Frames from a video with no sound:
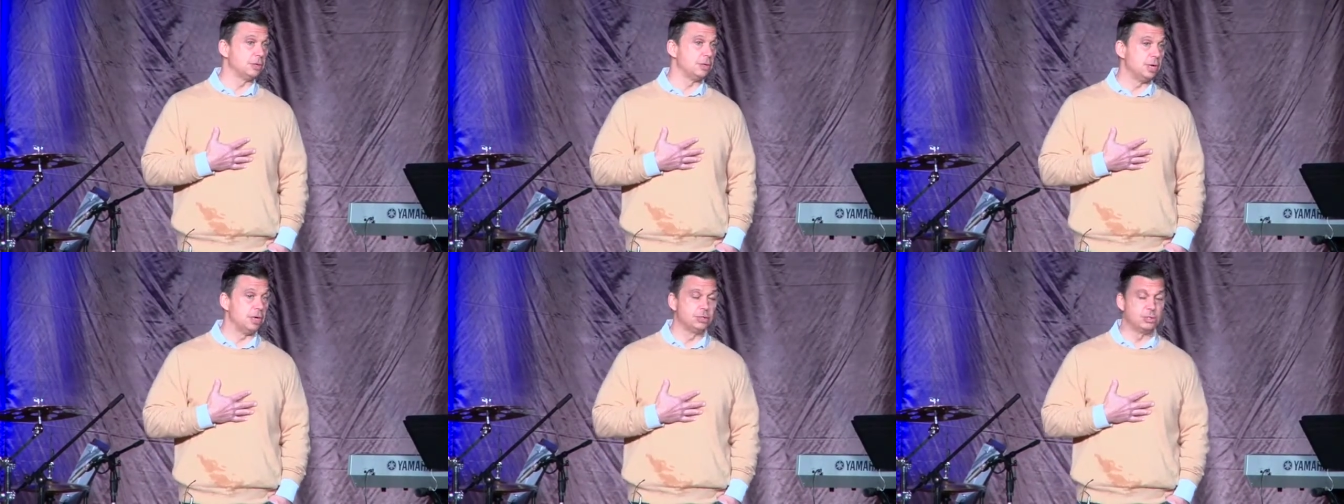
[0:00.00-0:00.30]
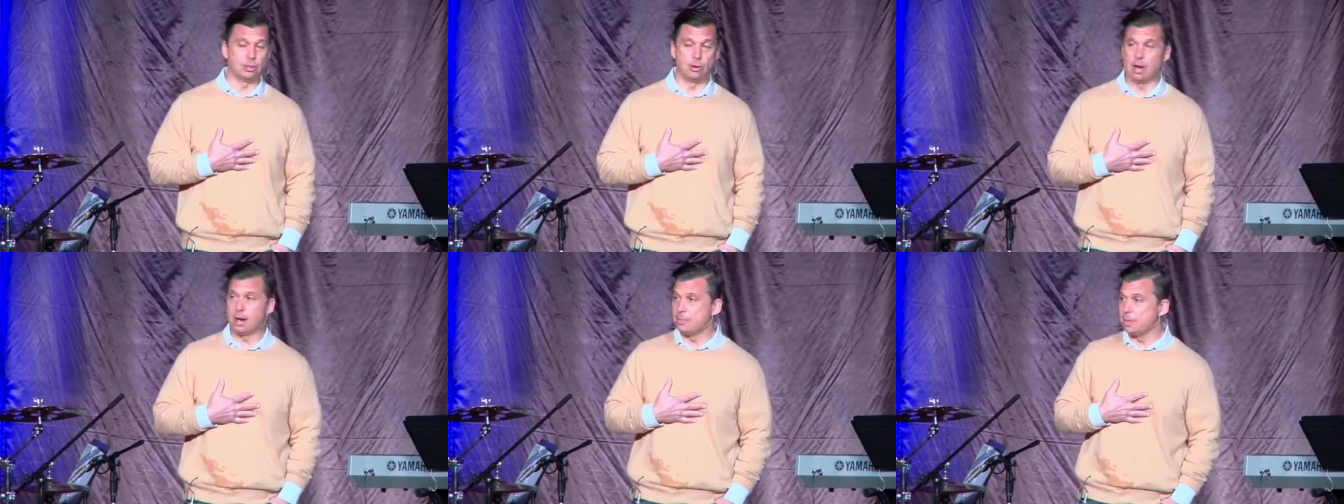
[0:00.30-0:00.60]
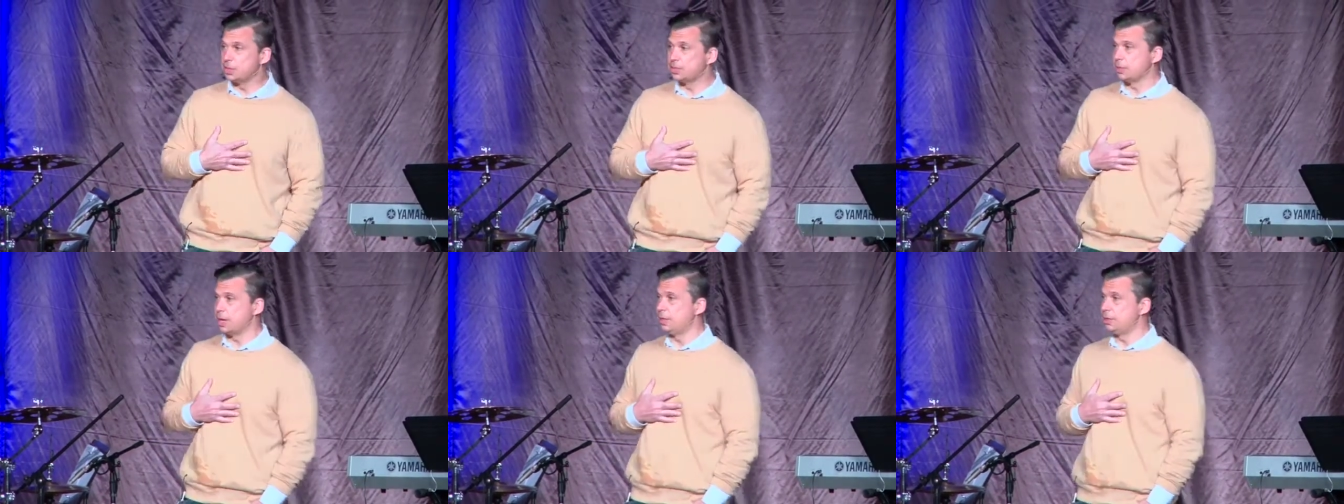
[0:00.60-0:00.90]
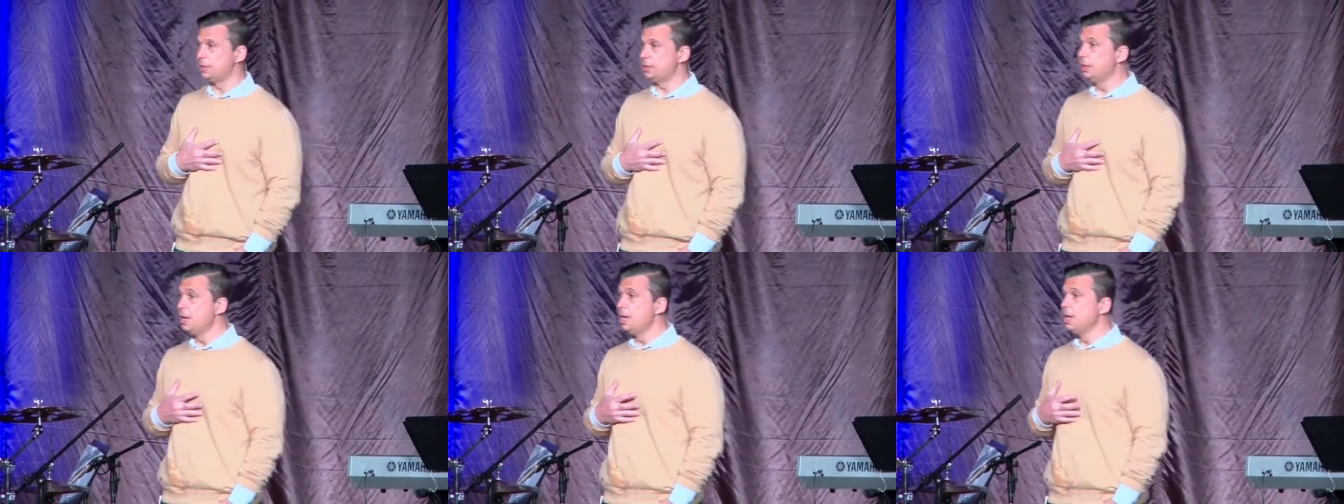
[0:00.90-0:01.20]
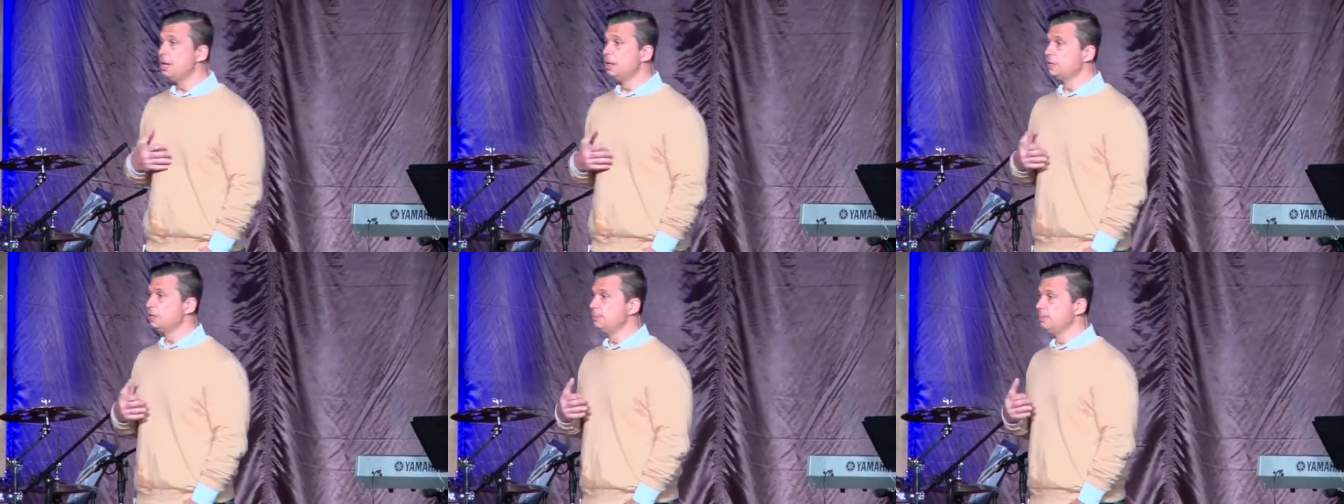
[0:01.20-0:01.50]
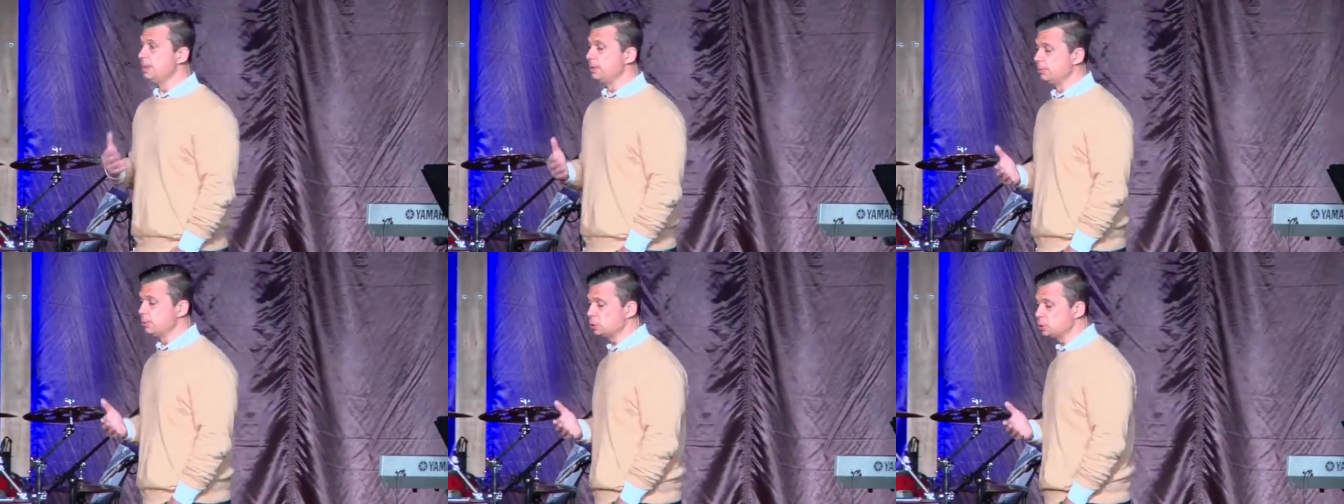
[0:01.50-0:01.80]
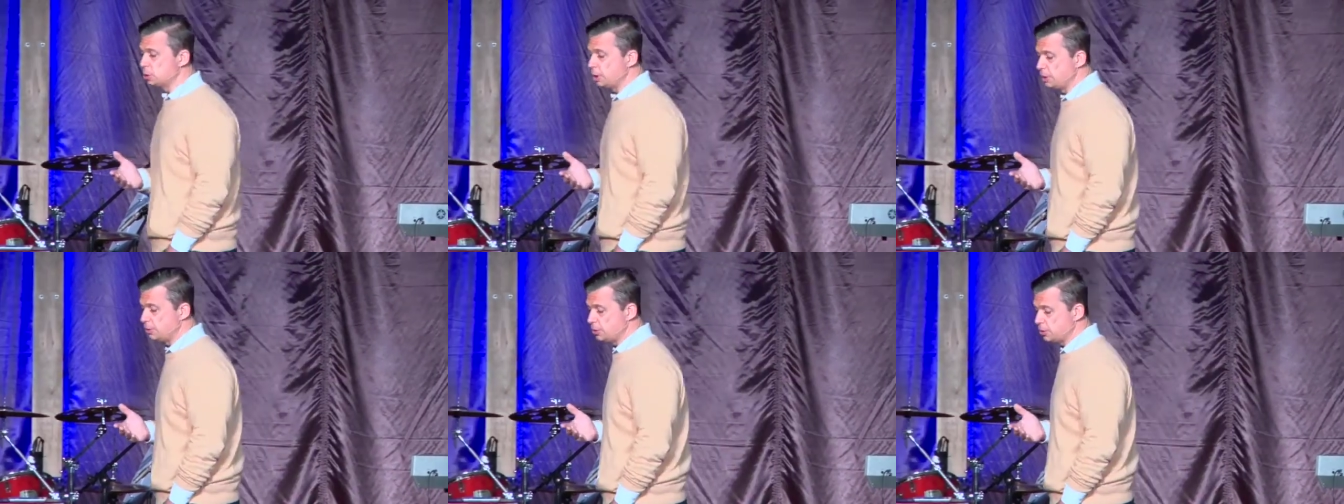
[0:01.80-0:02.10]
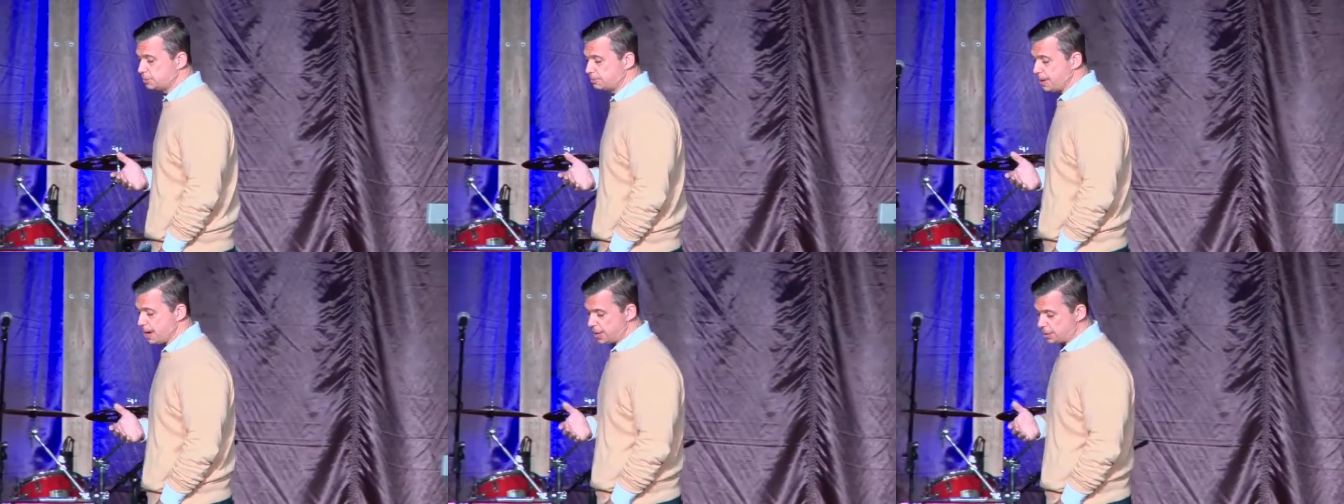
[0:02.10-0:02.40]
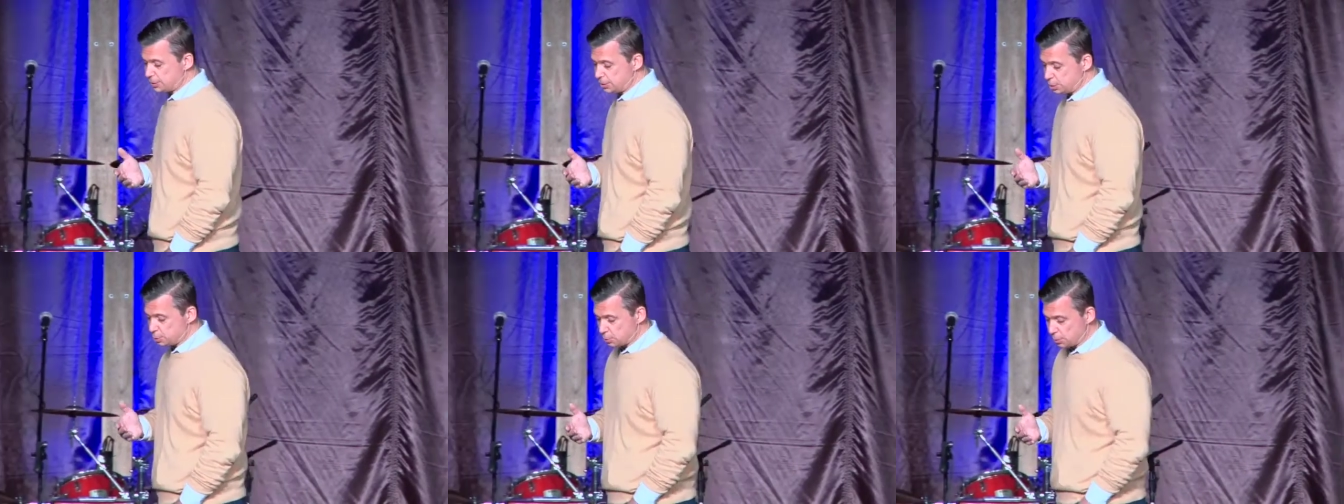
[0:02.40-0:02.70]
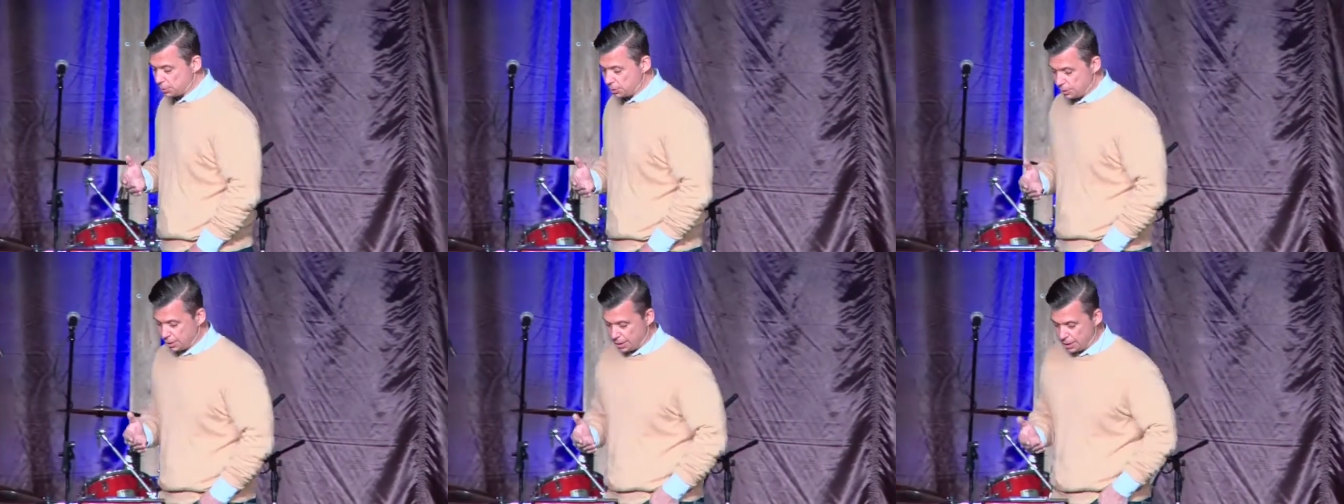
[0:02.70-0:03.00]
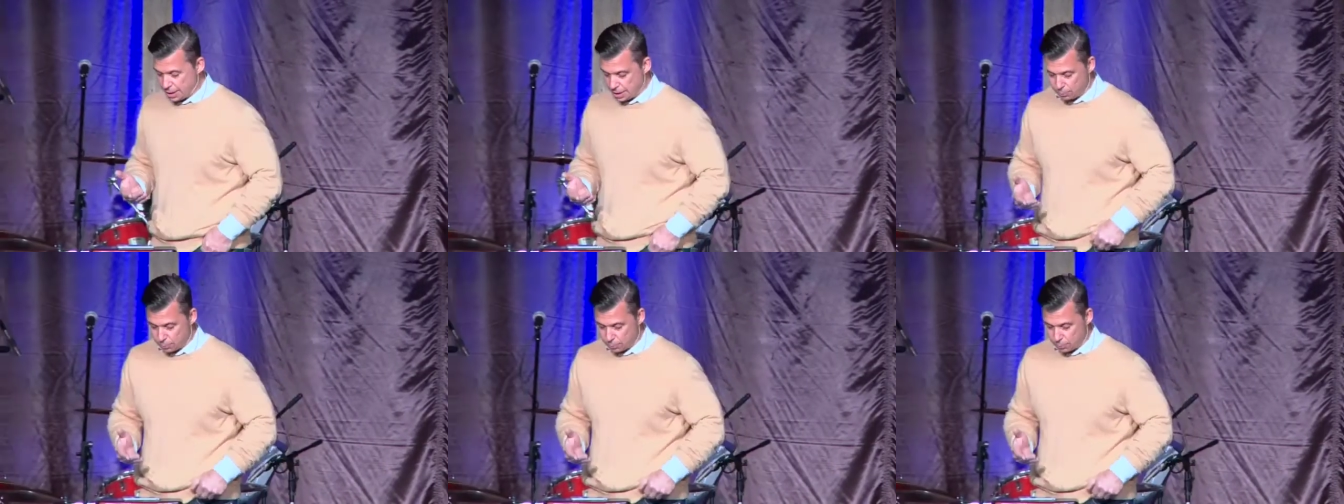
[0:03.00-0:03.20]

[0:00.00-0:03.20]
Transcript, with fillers: And so I'm excited to be able to share this passage with you today.